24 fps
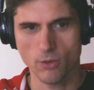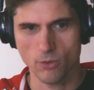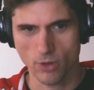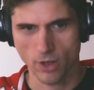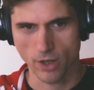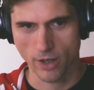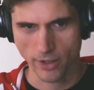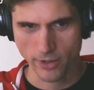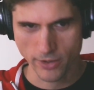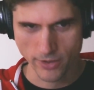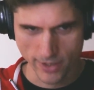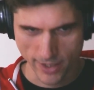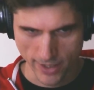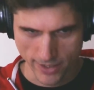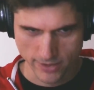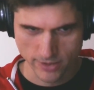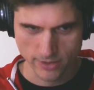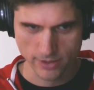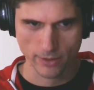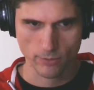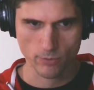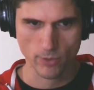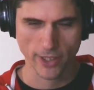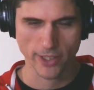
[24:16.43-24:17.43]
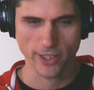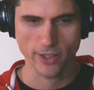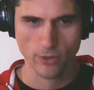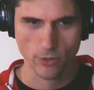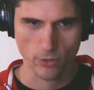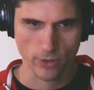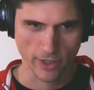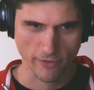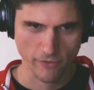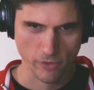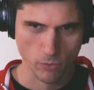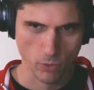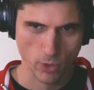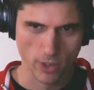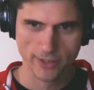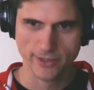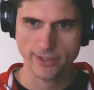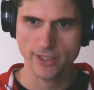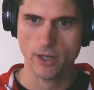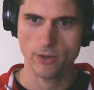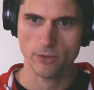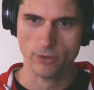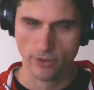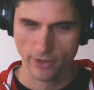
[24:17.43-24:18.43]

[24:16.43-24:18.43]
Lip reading: or are you guys like writing code? Have you worked out?